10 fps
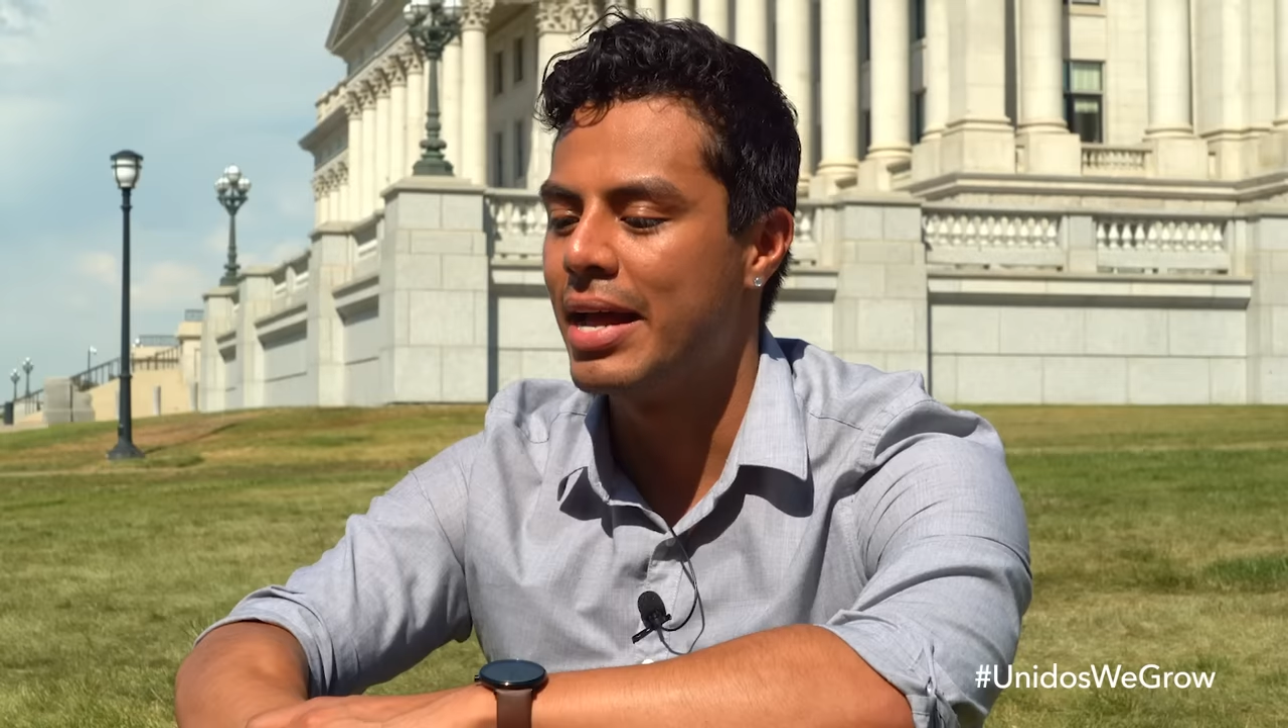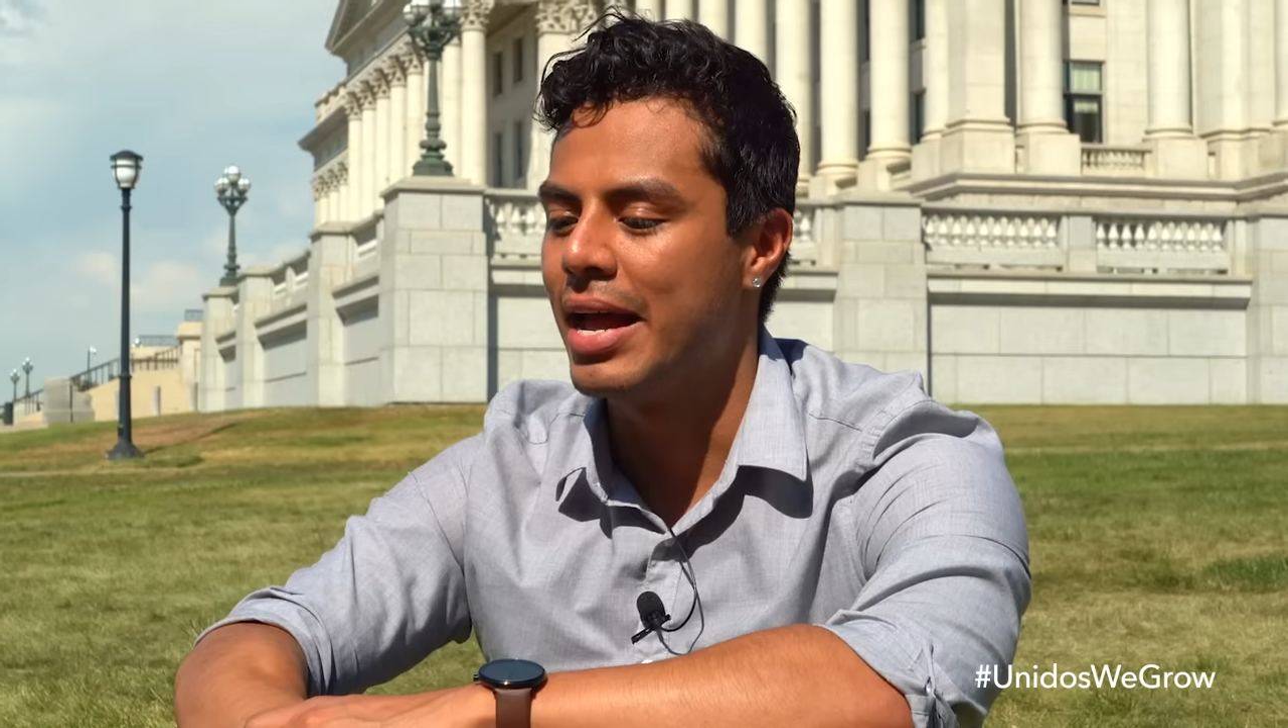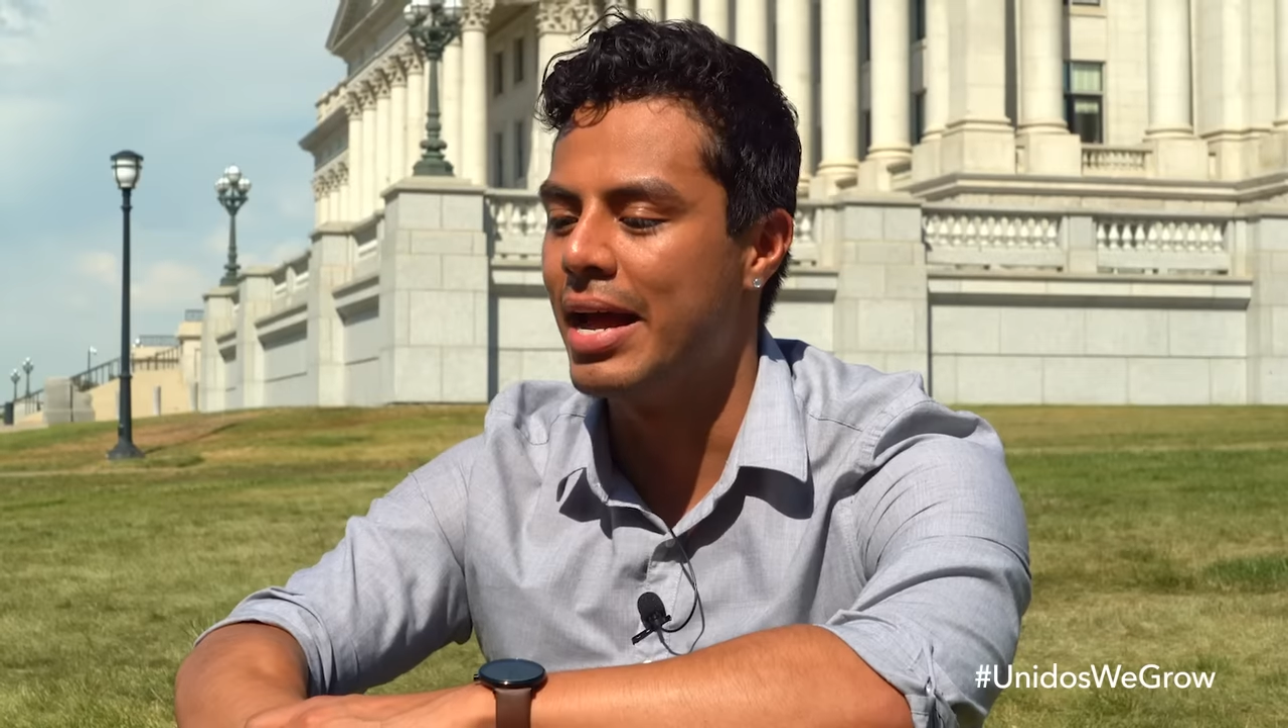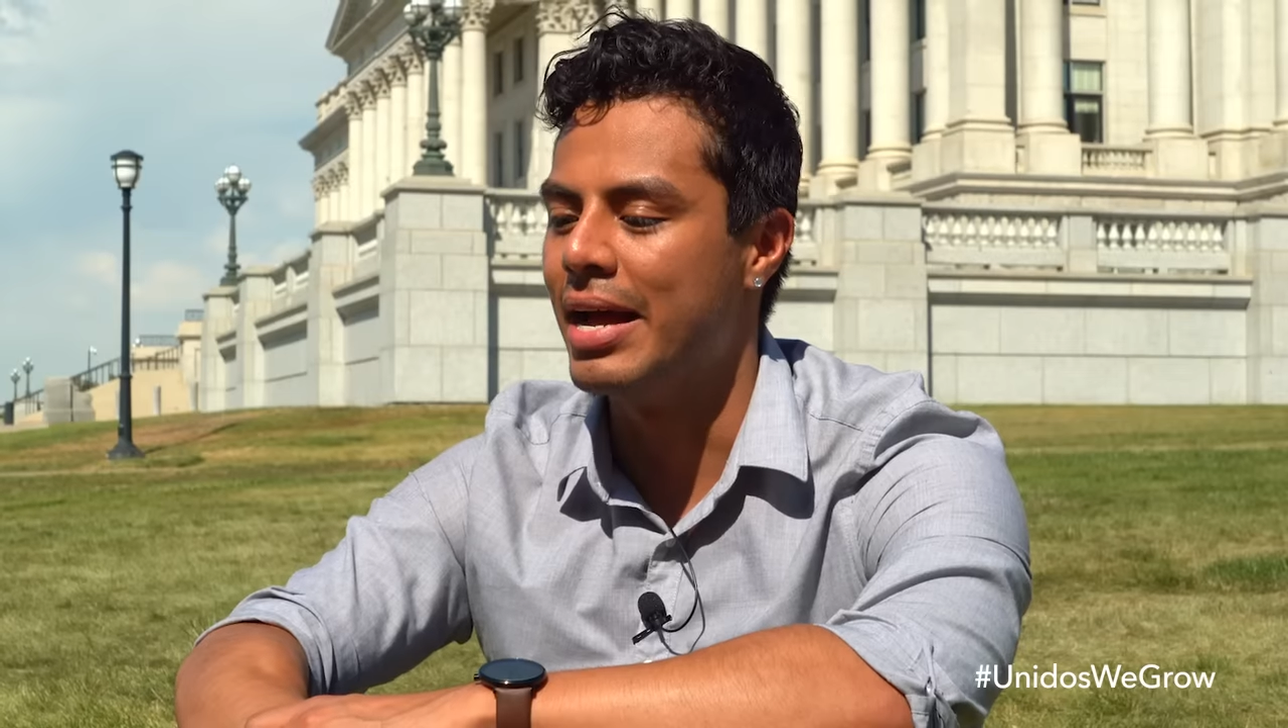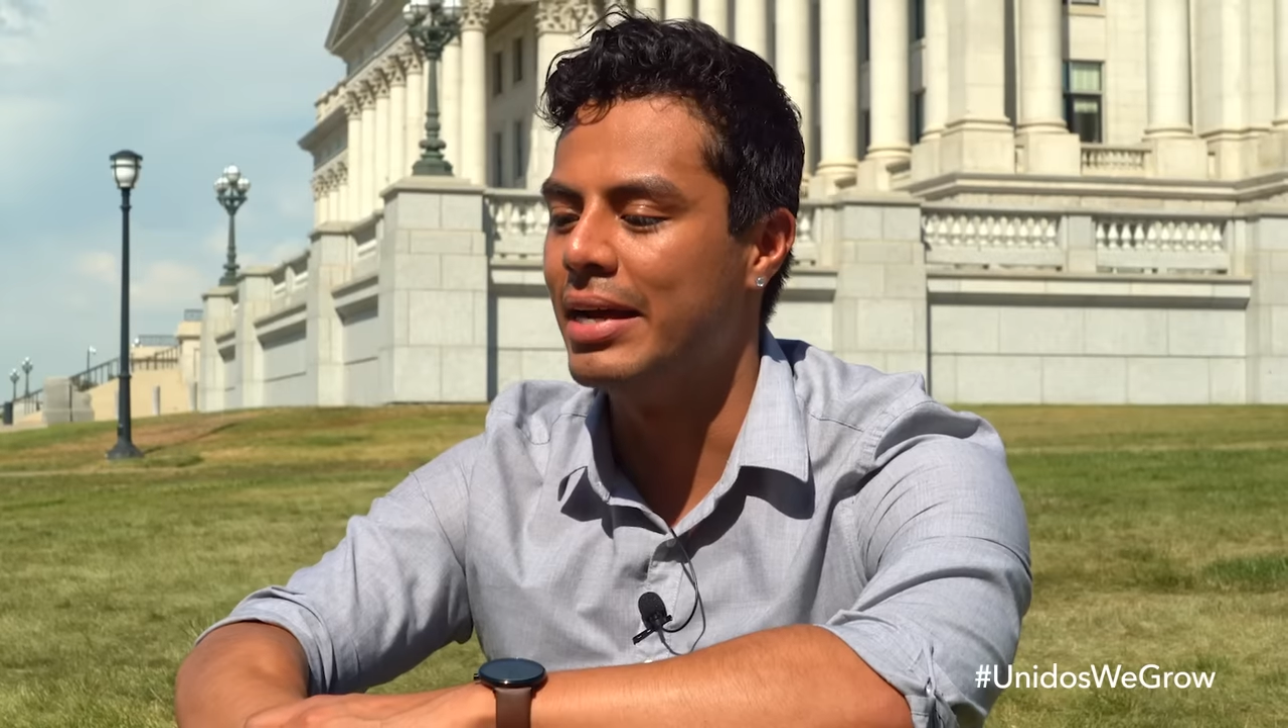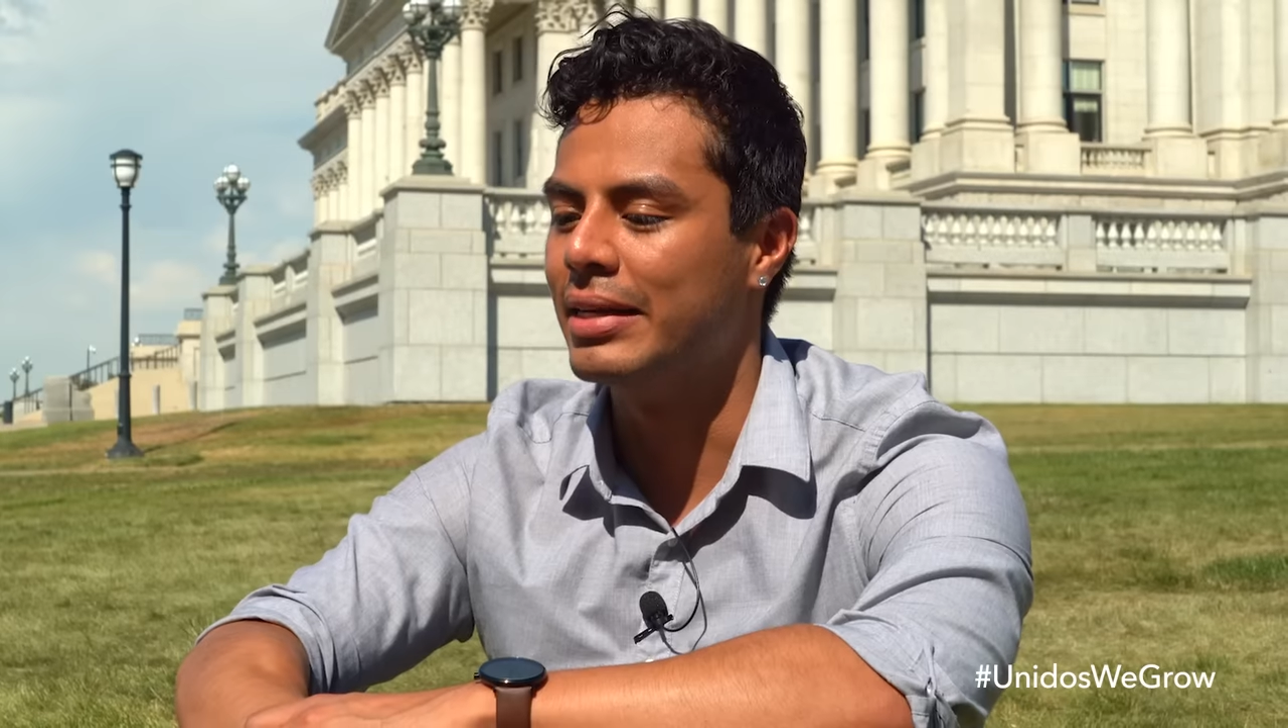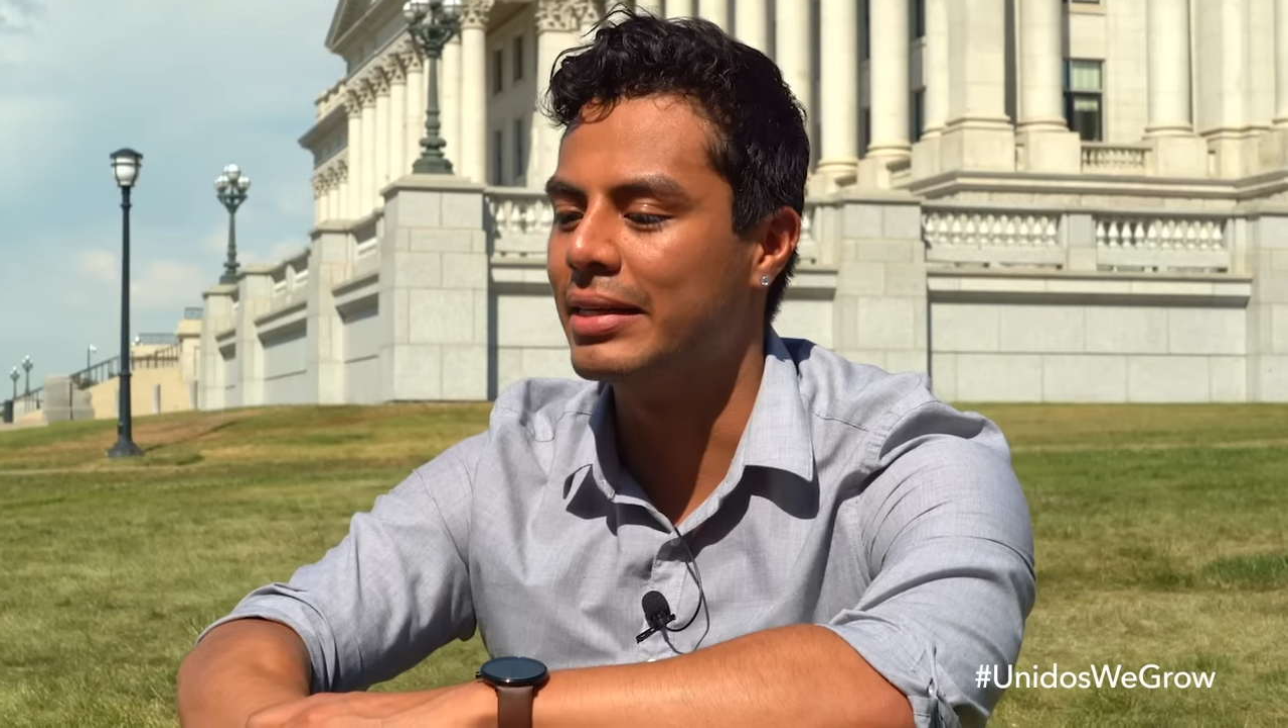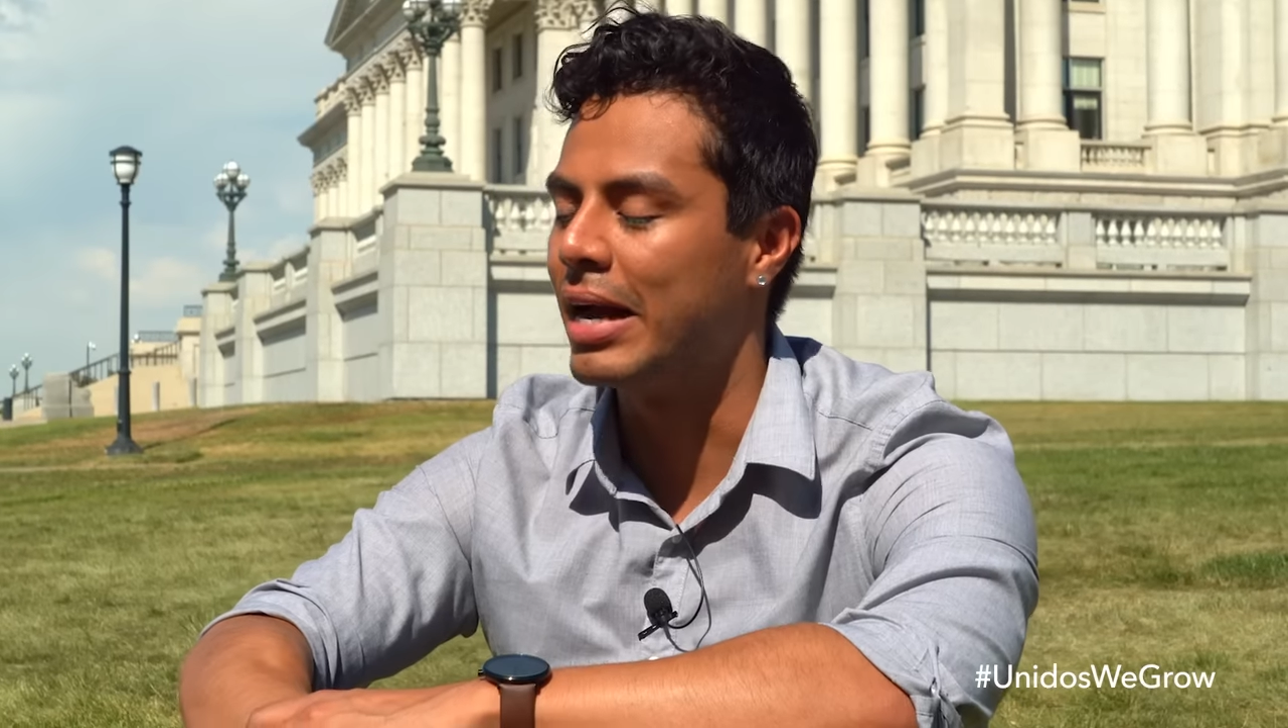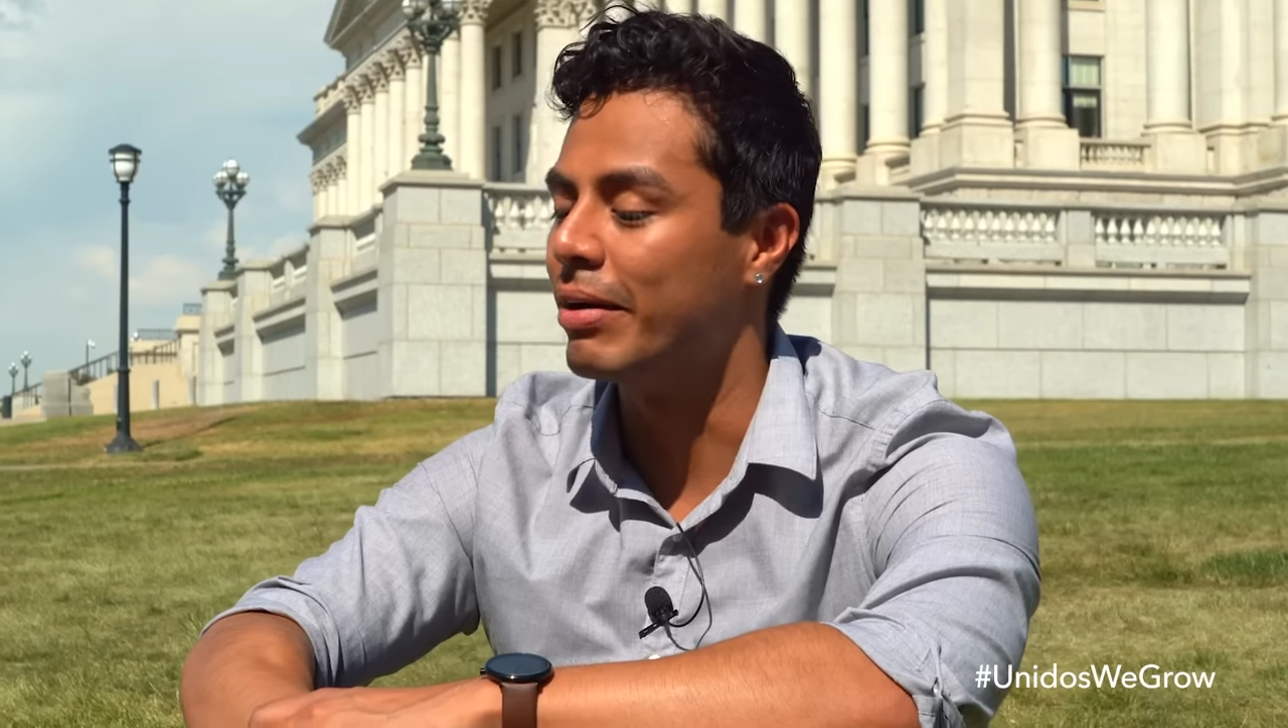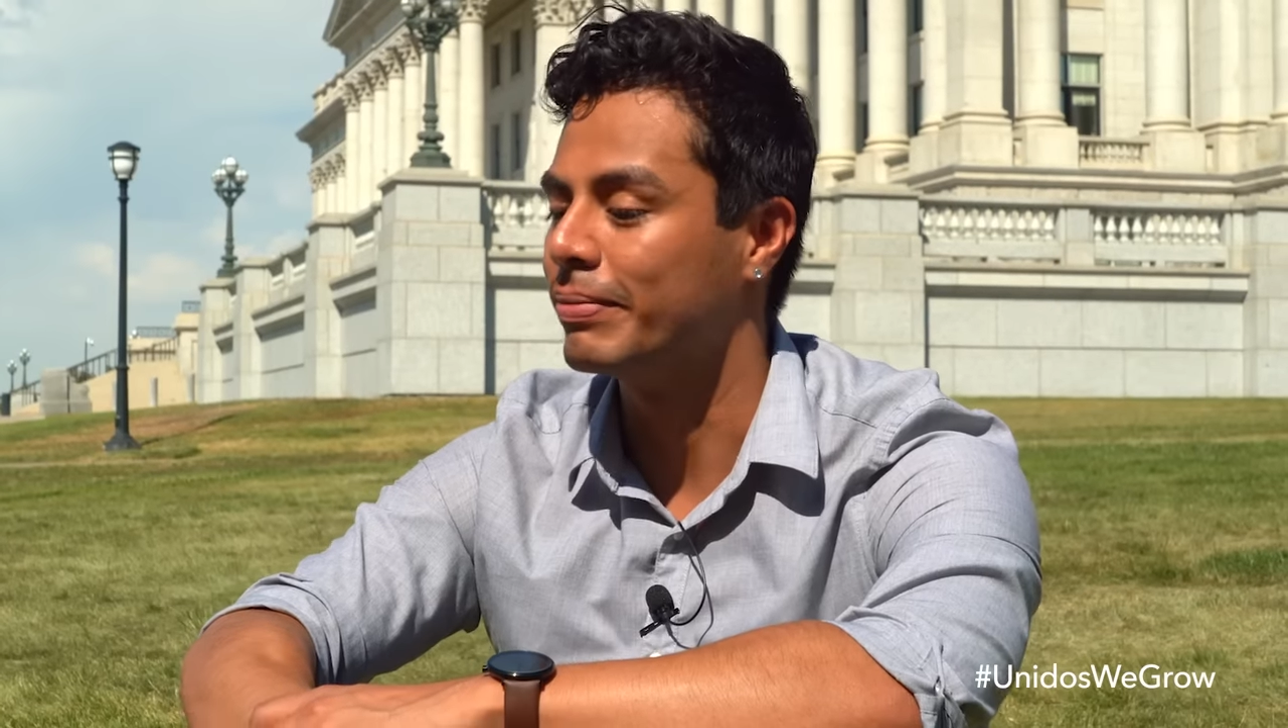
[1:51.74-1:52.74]
And
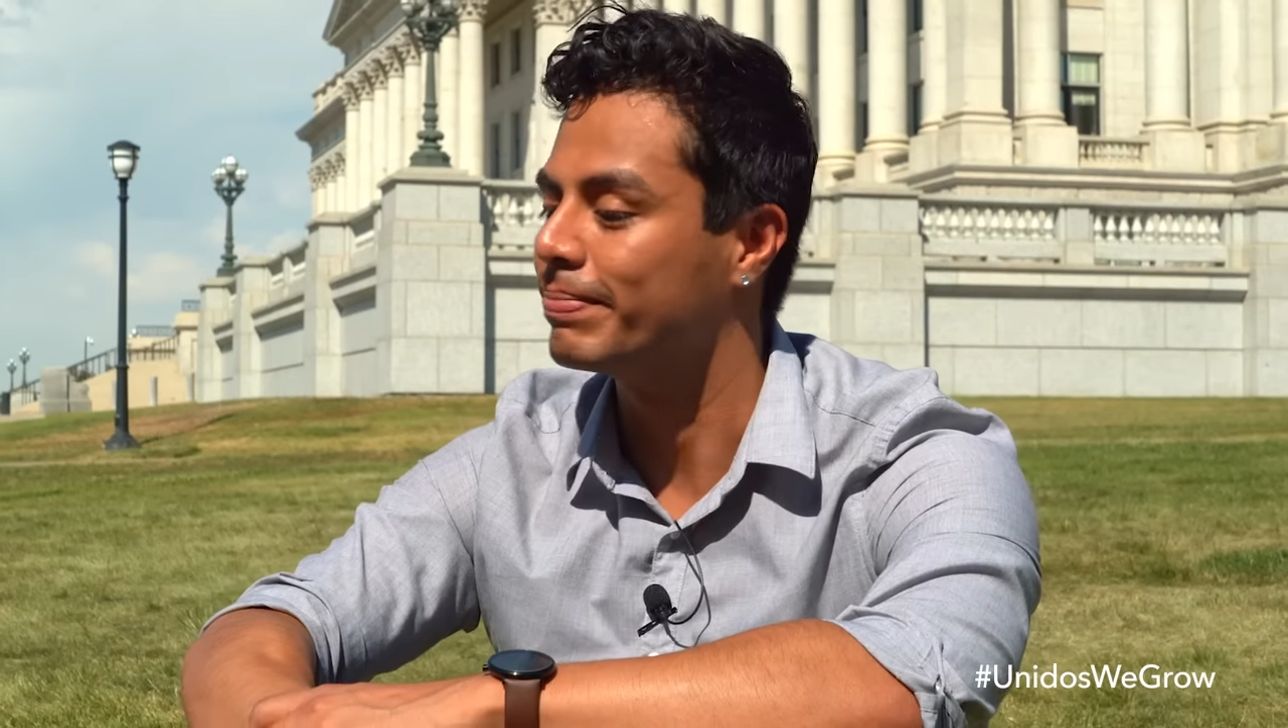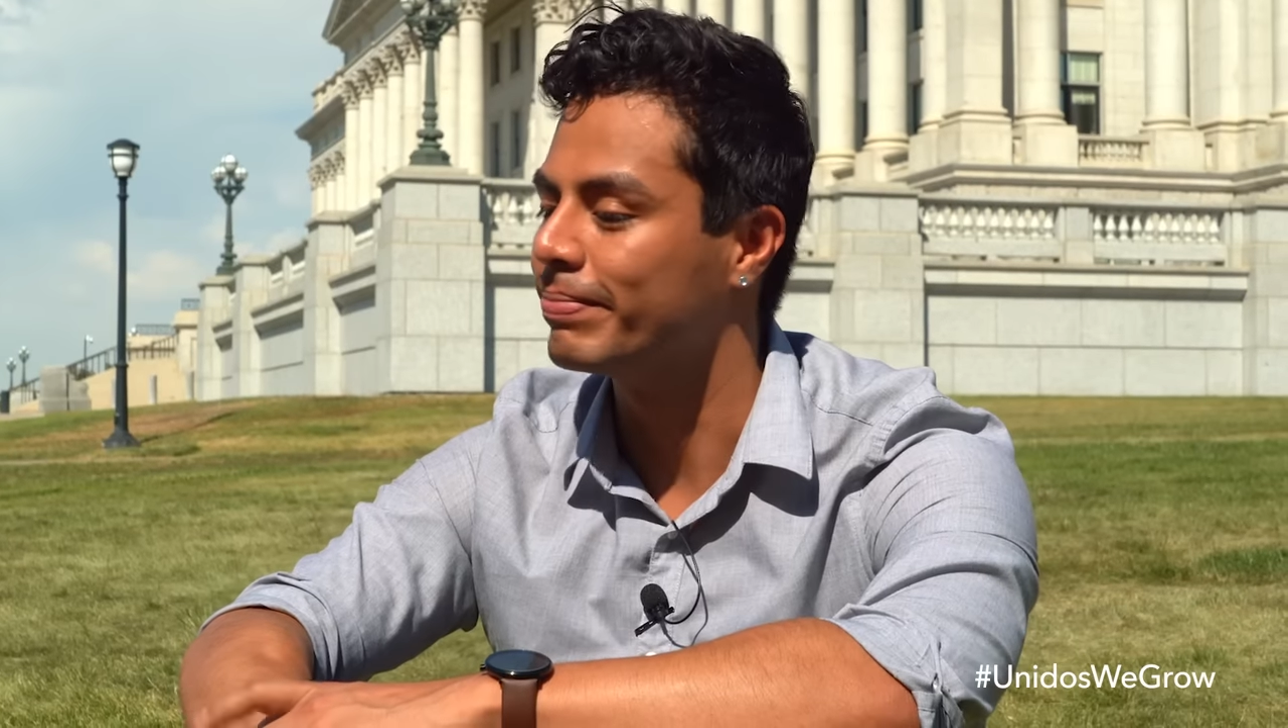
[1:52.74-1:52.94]
I